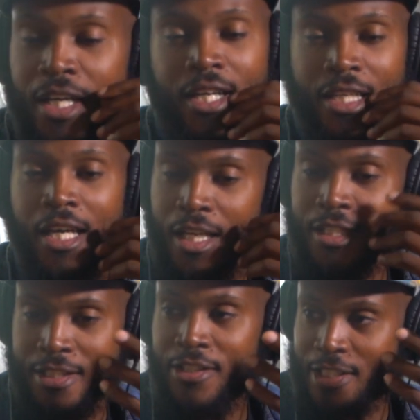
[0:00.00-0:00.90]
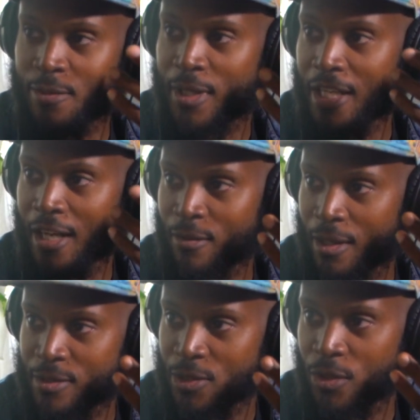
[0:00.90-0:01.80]
nah. Seriously, man. I was
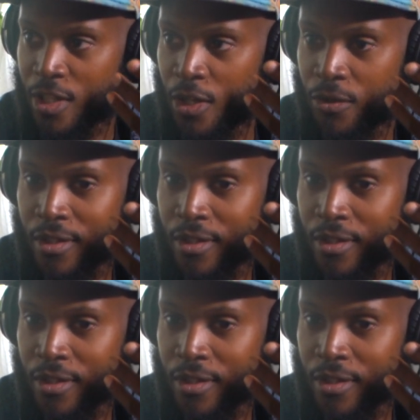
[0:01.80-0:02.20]
doing coke.